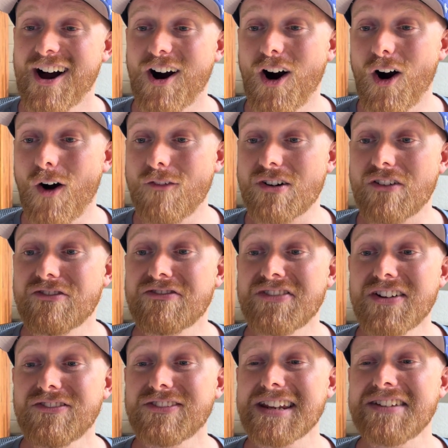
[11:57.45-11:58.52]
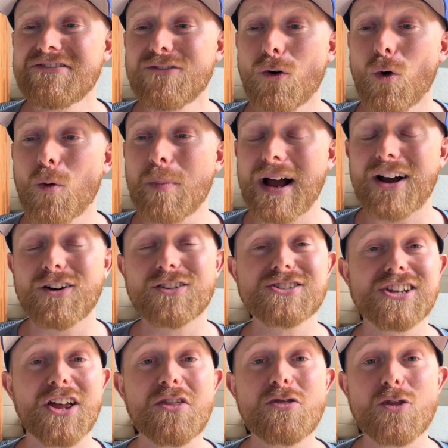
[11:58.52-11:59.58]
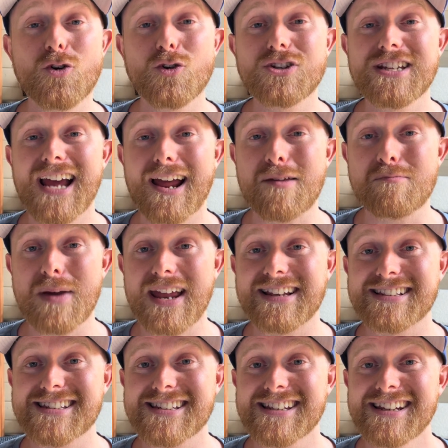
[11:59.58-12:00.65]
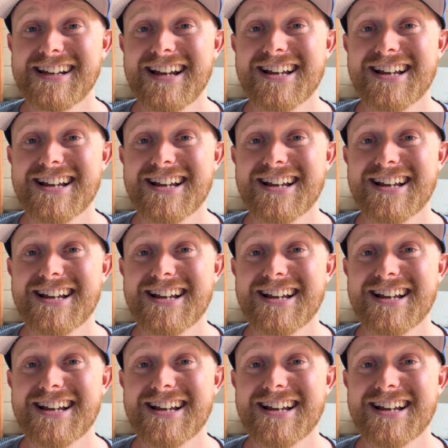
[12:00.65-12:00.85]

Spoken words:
of £54.38.